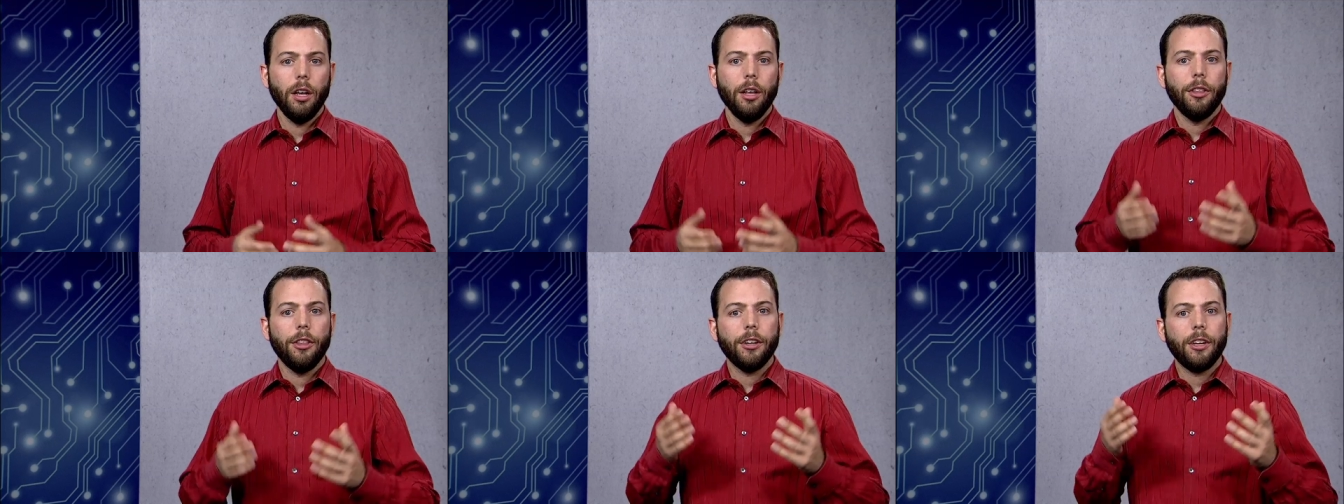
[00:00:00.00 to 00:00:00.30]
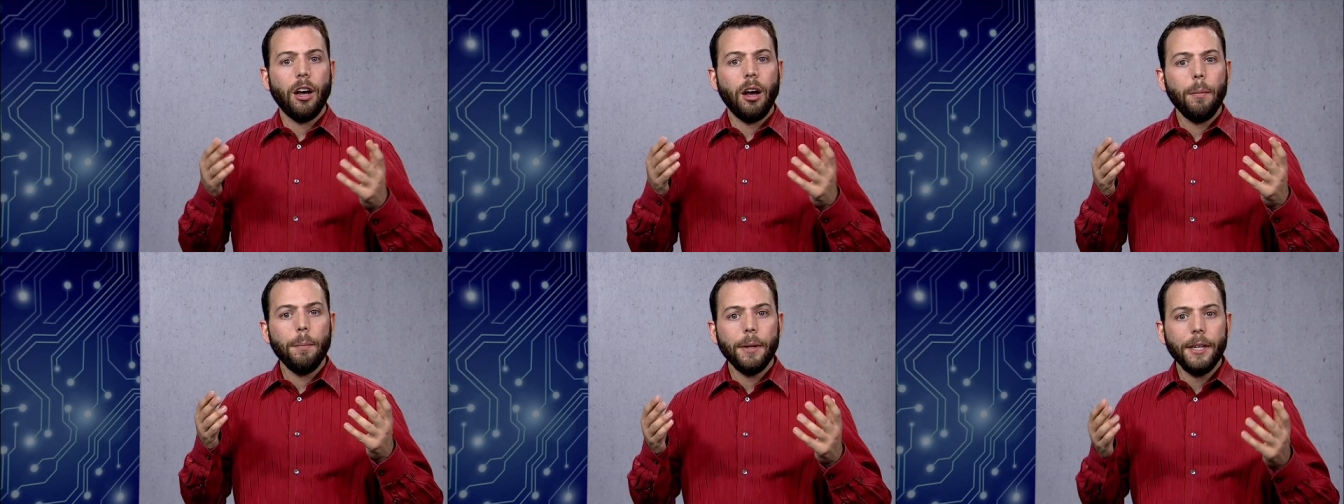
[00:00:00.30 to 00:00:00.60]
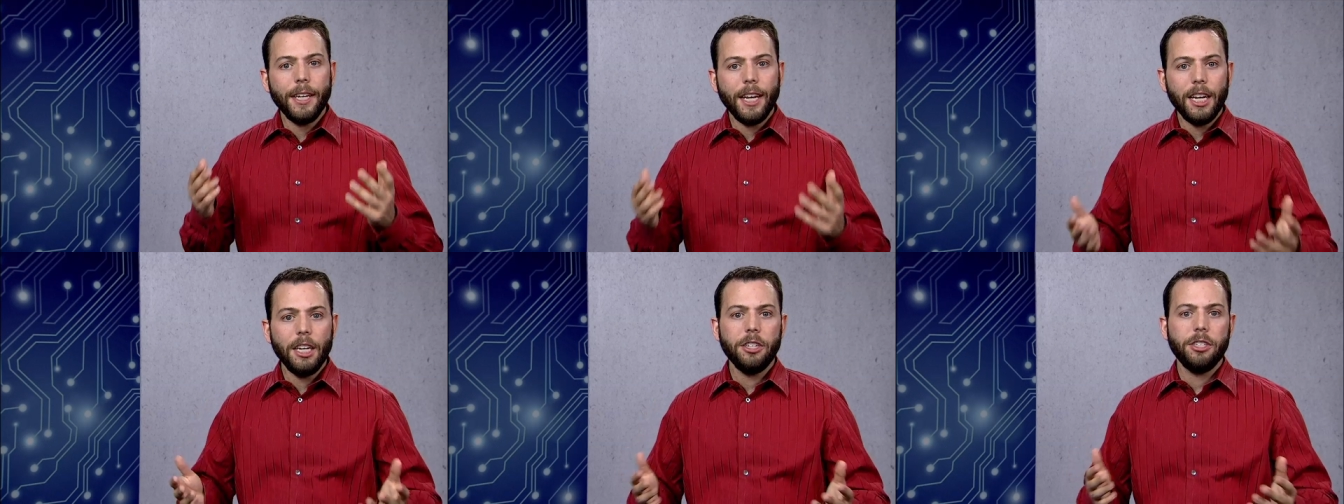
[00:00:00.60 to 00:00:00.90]
The
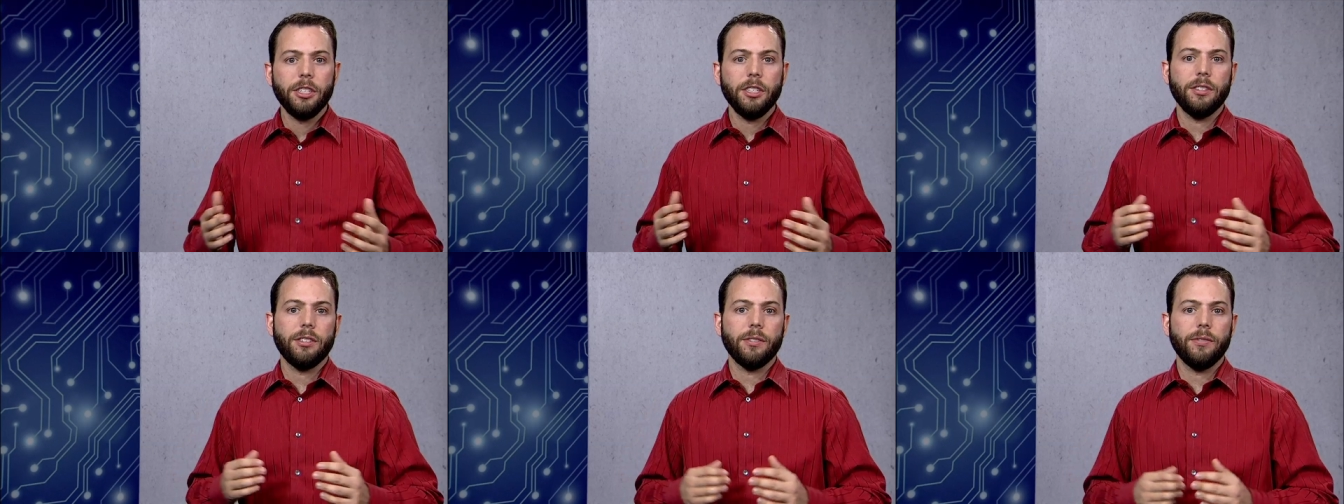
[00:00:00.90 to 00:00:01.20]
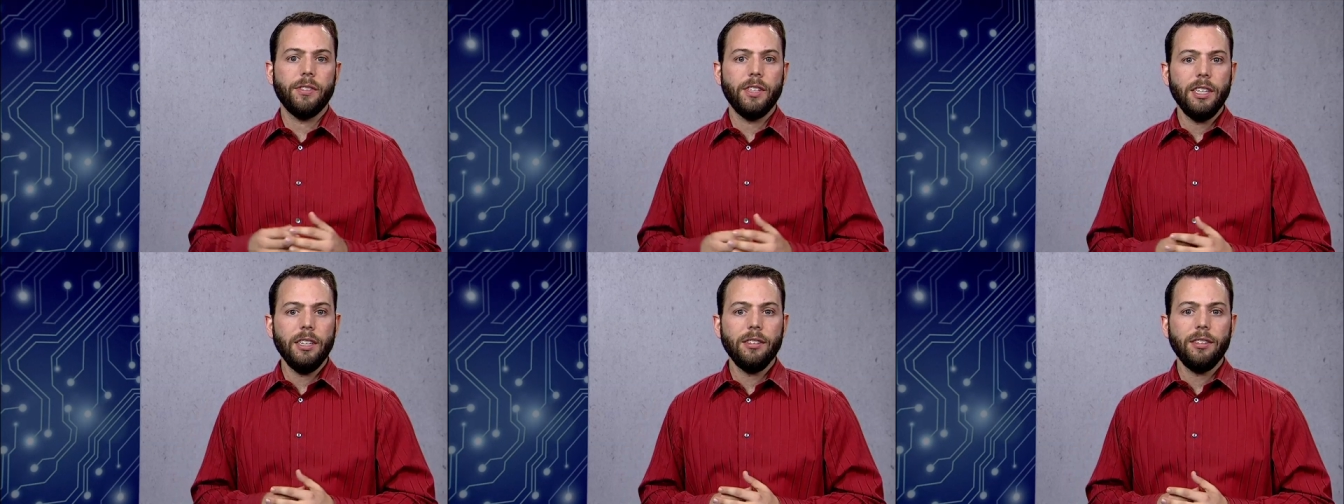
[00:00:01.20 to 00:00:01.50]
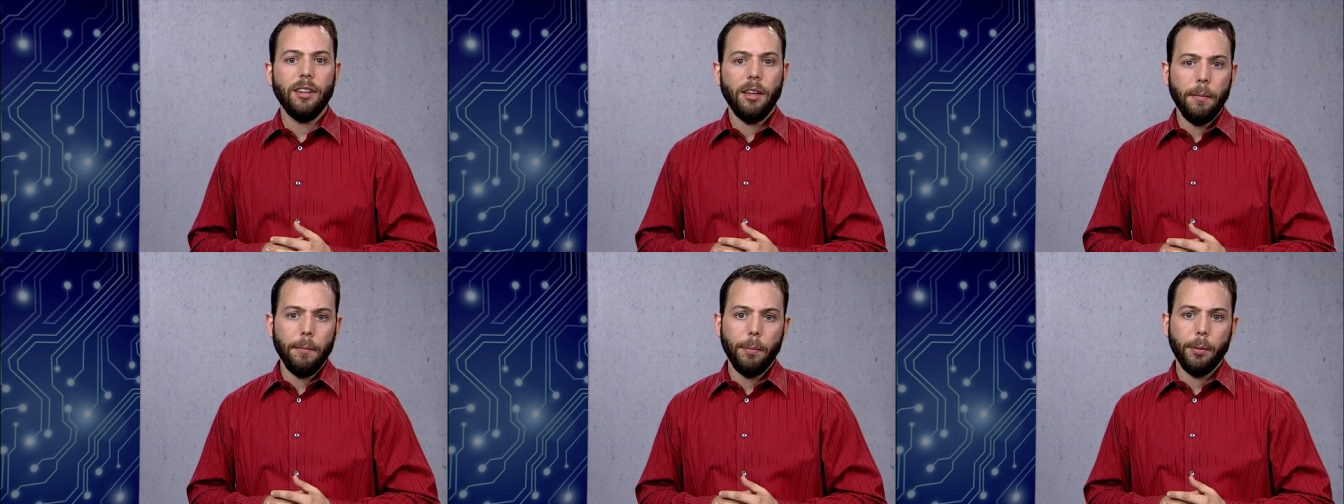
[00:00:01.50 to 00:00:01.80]
combinations of these
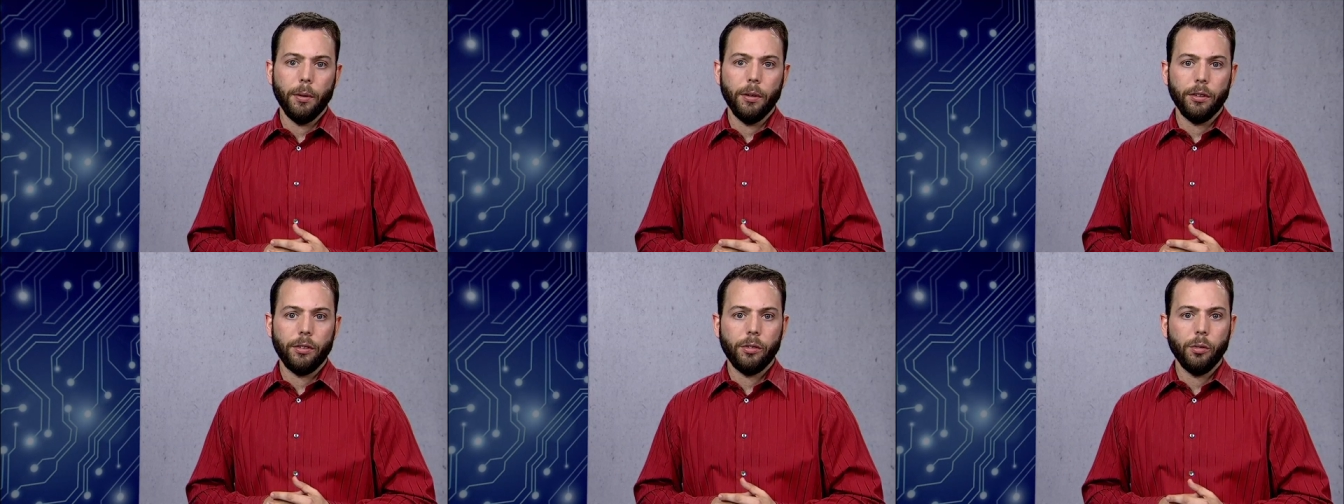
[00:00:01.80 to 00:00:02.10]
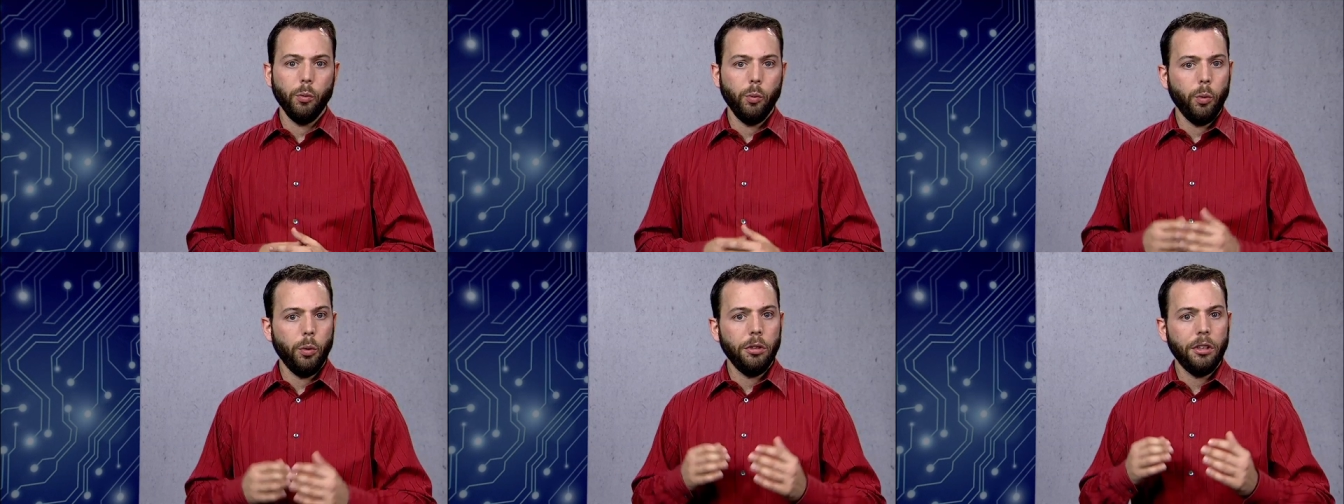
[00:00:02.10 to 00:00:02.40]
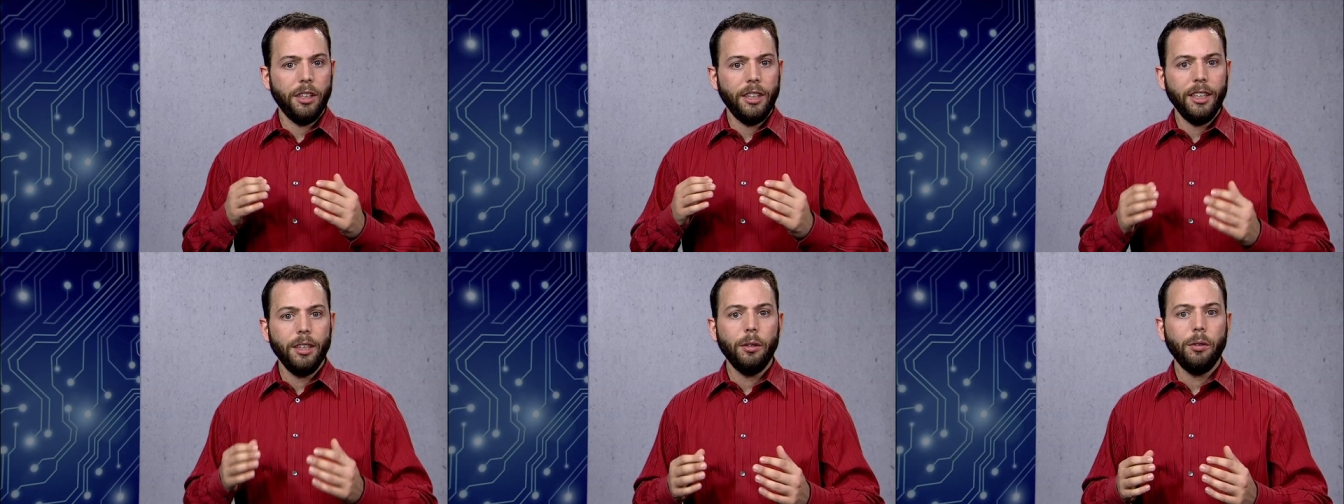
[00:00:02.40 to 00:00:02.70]
inputs will
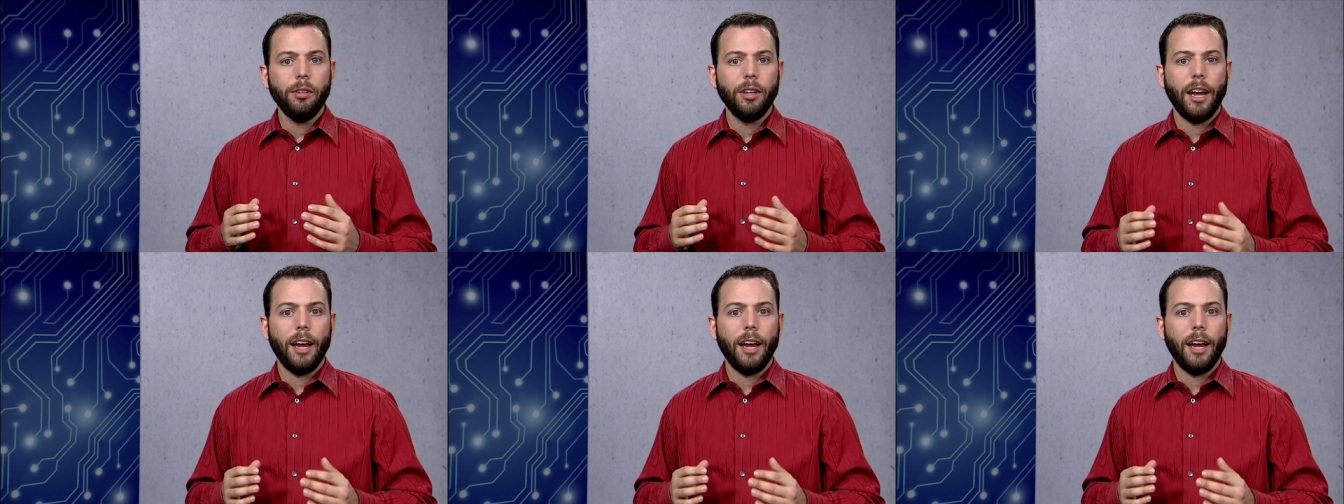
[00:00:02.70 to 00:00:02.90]
yield